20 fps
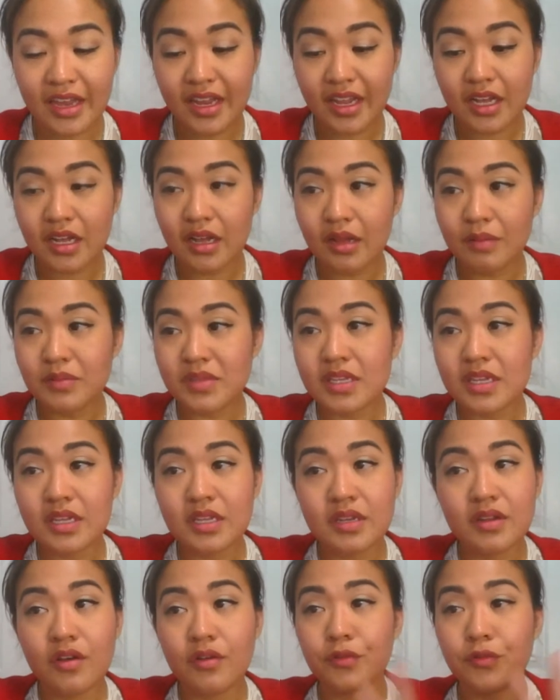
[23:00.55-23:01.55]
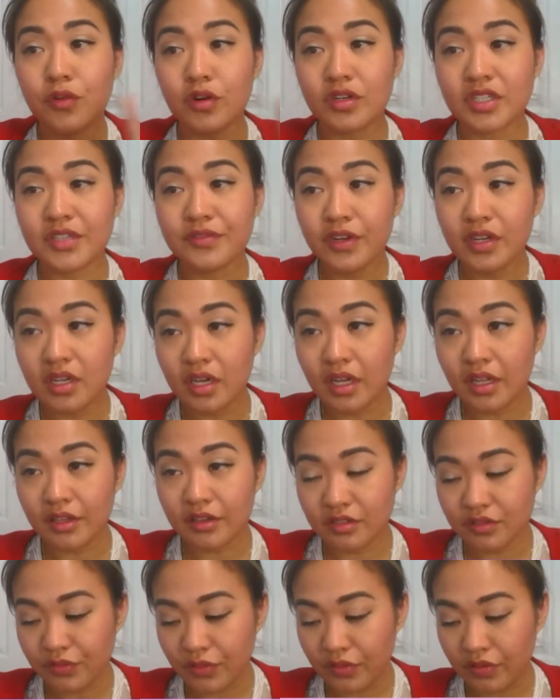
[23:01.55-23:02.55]
and it comes in 4 different
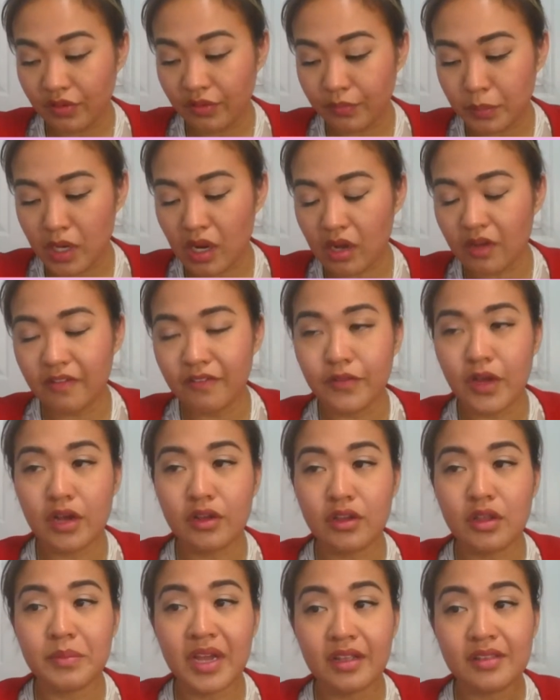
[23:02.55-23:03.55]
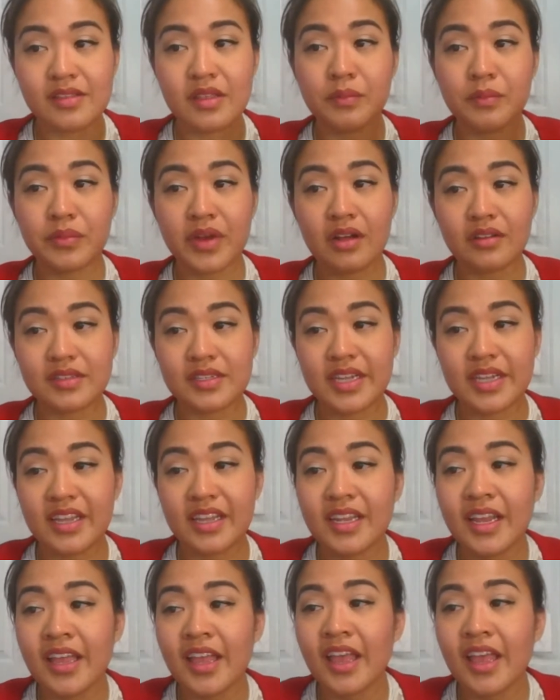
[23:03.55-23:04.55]
colors for the volumizing brow
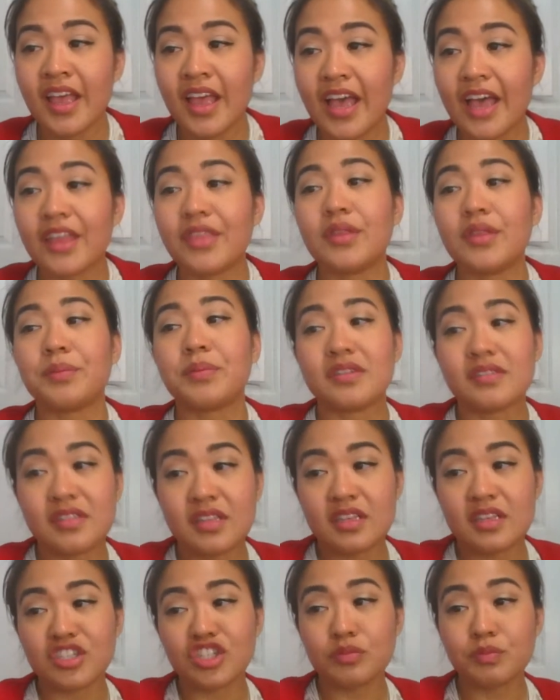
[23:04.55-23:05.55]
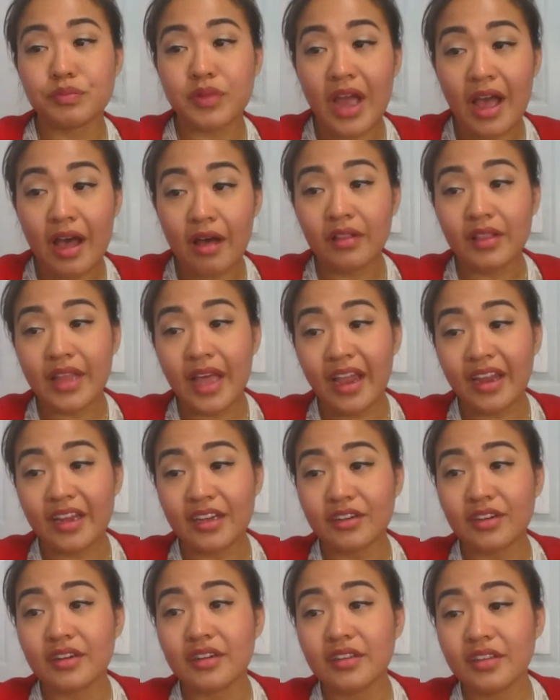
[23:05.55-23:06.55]
tint. And the Precision brow
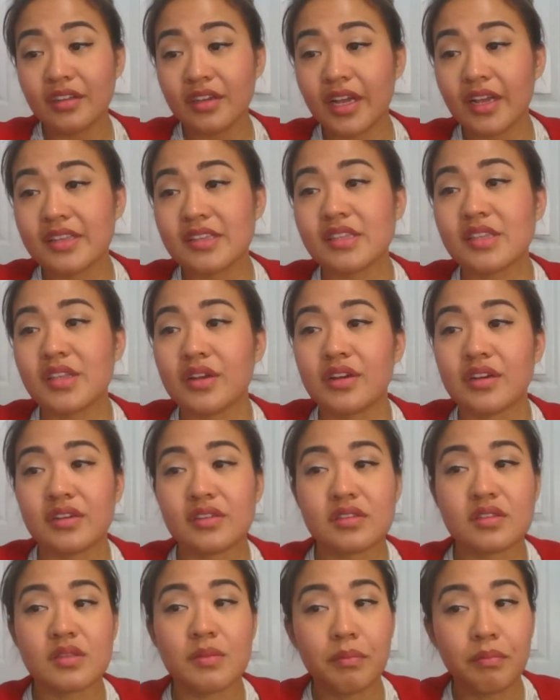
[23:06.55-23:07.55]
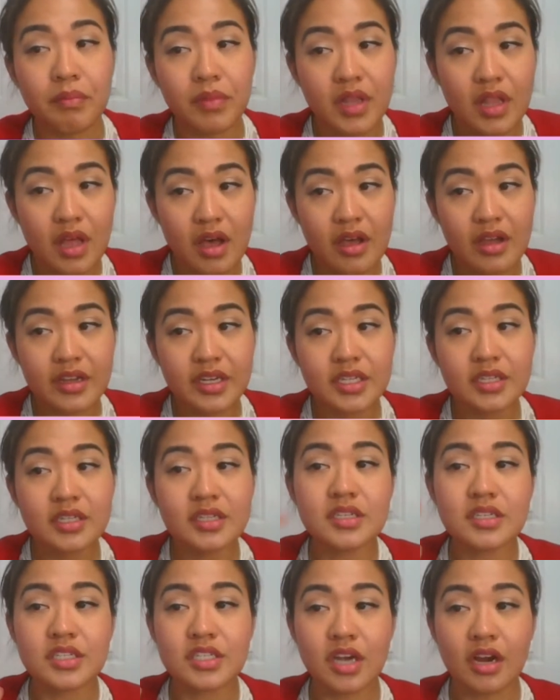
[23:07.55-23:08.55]
liner, you guys, there's blonde,
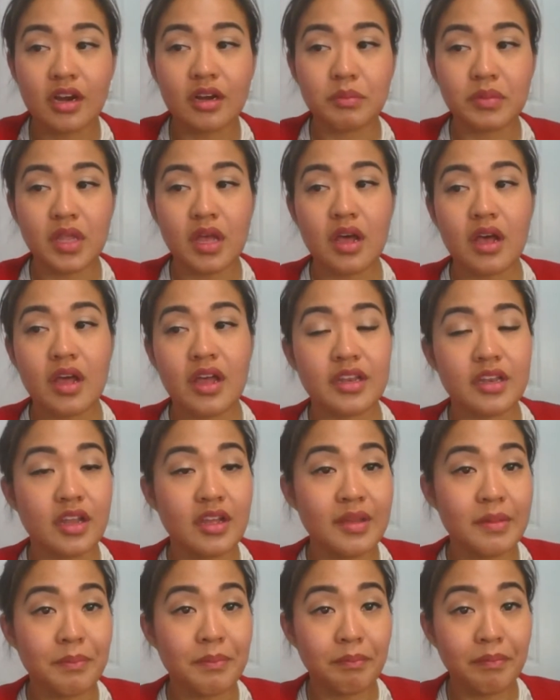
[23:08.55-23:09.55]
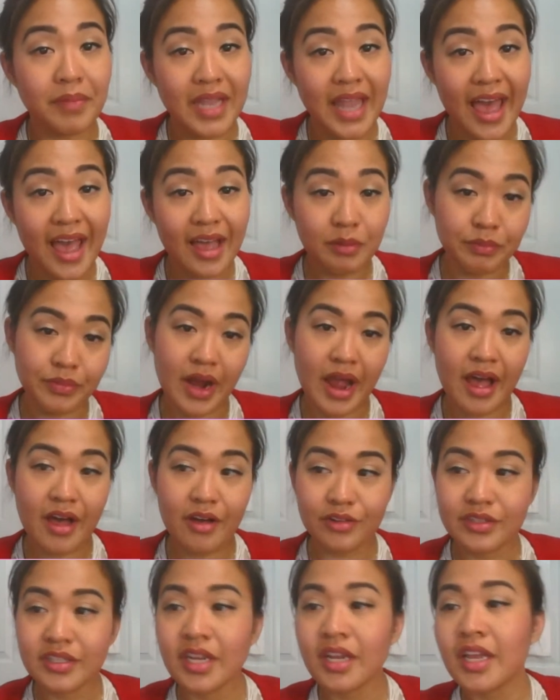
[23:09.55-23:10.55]
dark blonde, black
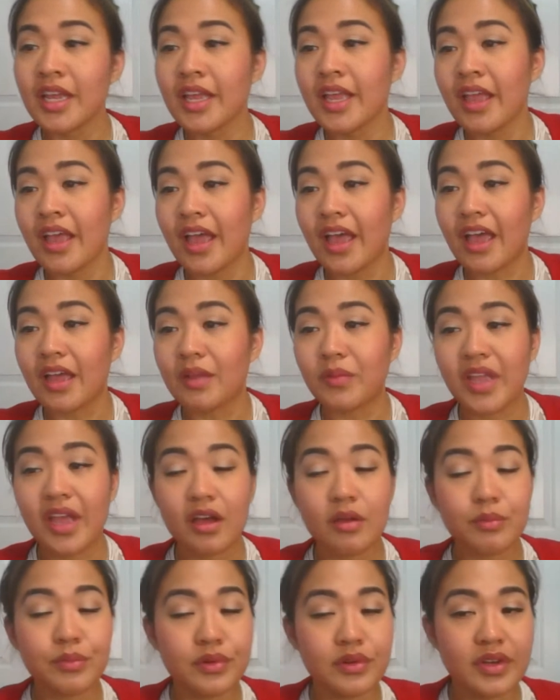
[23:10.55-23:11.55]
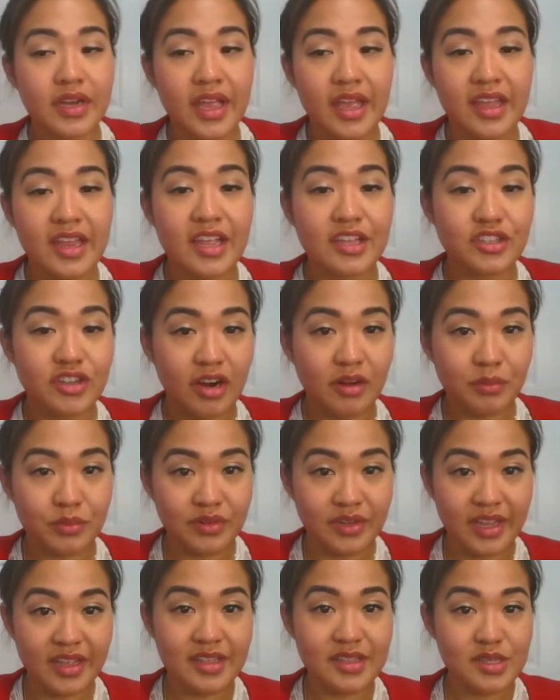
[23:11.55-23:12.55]
brown, and we have brunette and dark
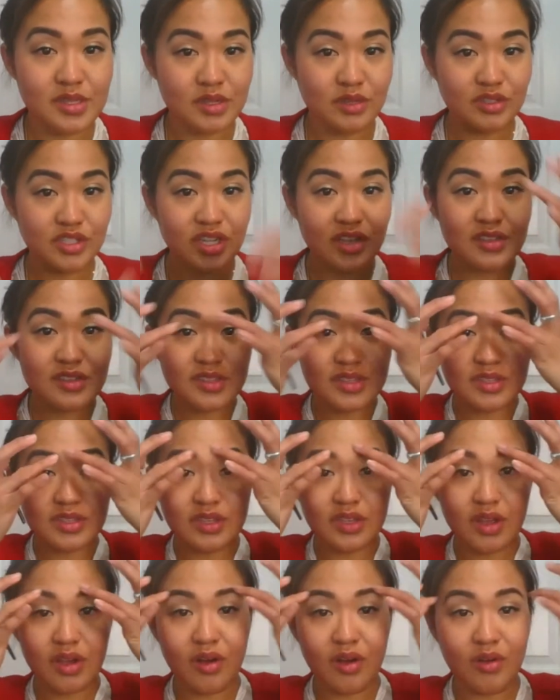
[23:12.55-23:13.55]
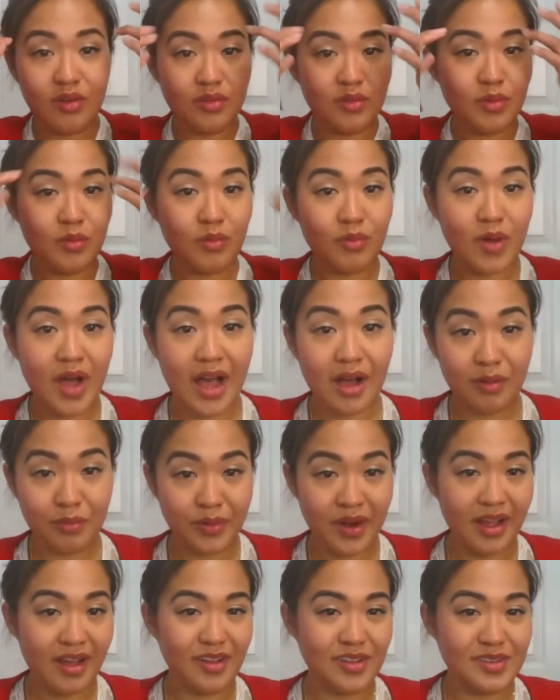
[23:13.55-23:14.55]
brunette. So just know, wow,
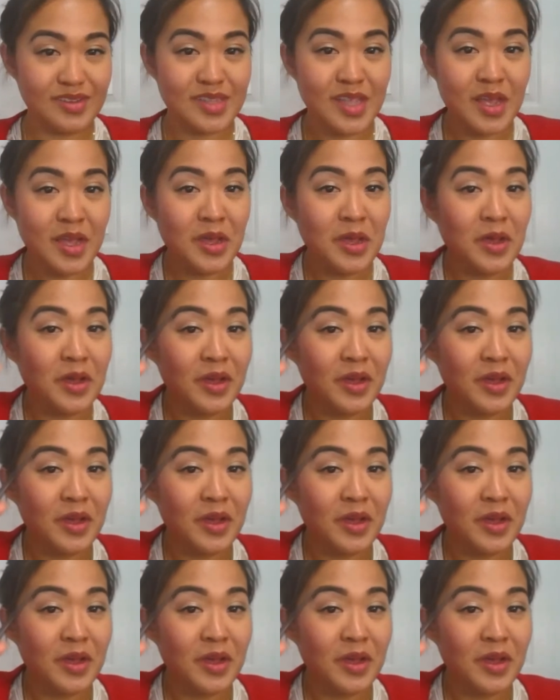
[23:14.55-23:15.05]
brows,